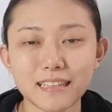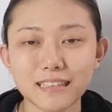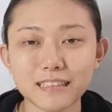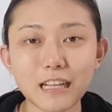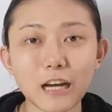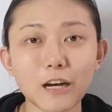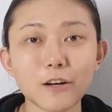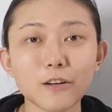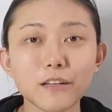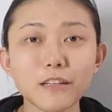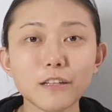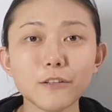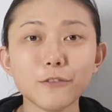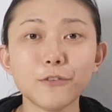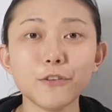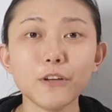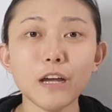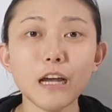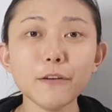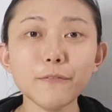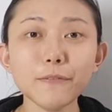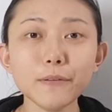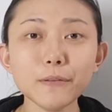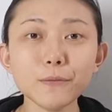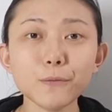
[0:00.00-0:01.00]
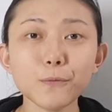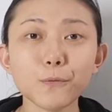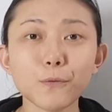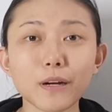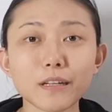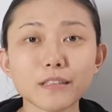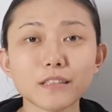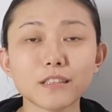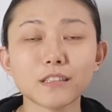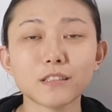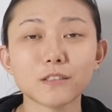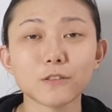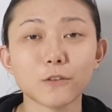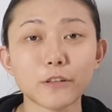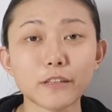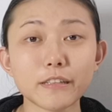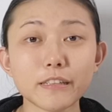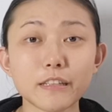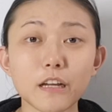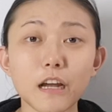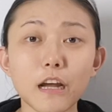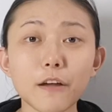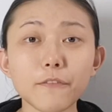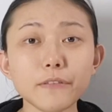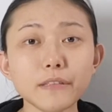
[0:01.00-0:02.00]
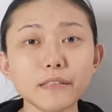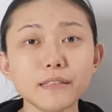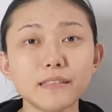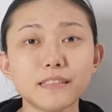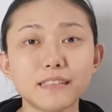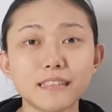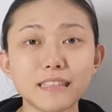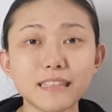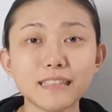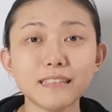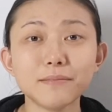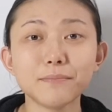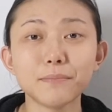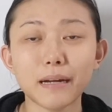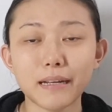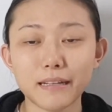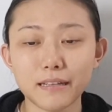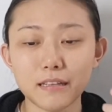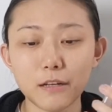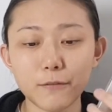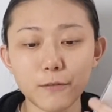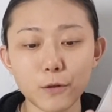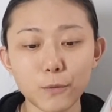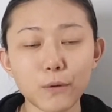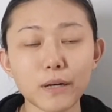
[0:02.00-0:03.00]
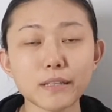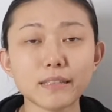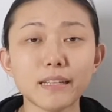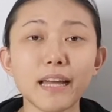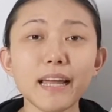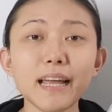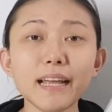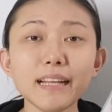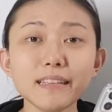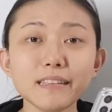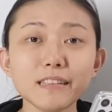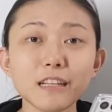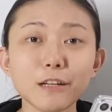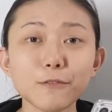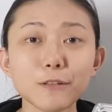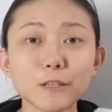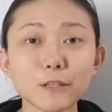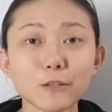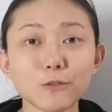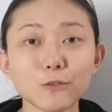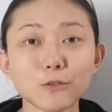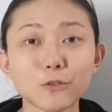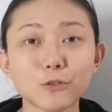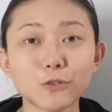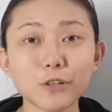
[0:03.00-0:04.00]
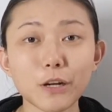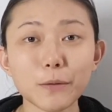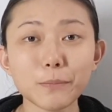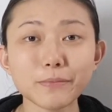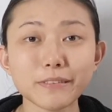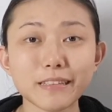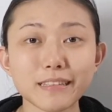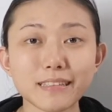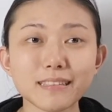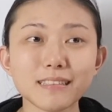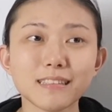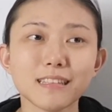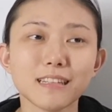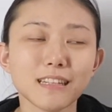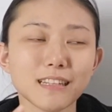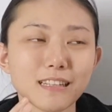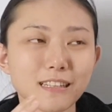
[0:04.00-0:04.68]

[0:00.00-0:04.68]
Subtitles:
Now, if you haven't watched or you haven't seen my level 1 and level 2 drop test,